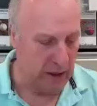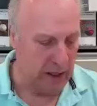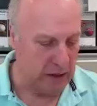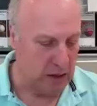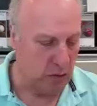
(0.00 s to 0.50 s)
and
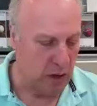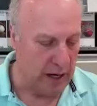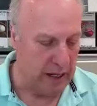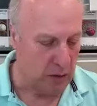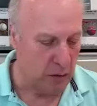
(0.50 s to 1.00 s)
that's
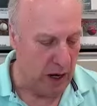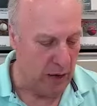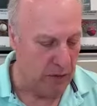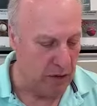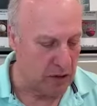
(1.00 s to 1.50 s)
Ray's, and
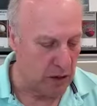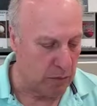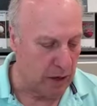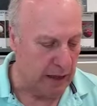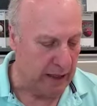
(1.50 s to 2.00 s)
Ralph is
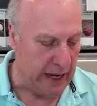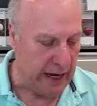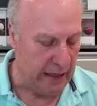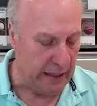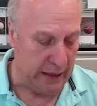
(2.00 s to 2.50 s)
Braylon
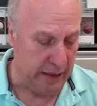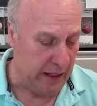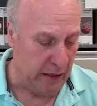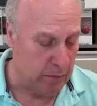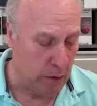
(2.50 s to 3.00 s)
Allen. I
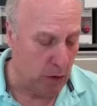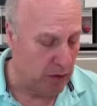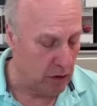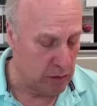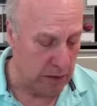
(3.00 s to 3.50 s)
think both
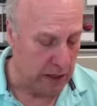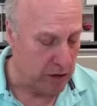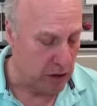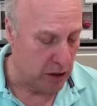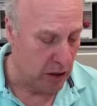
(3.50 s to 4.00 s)
those
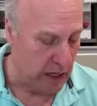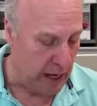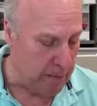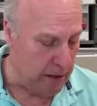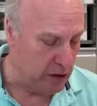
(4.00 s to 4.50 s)
players are good.
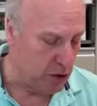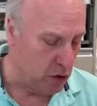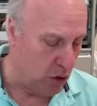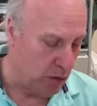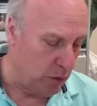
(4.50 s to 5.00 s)
I'm going to
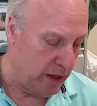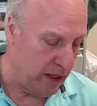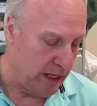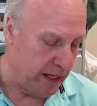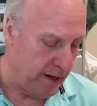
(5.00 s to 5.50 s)
start with
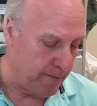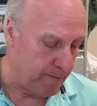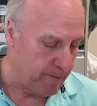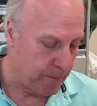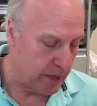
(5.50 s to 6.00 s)
the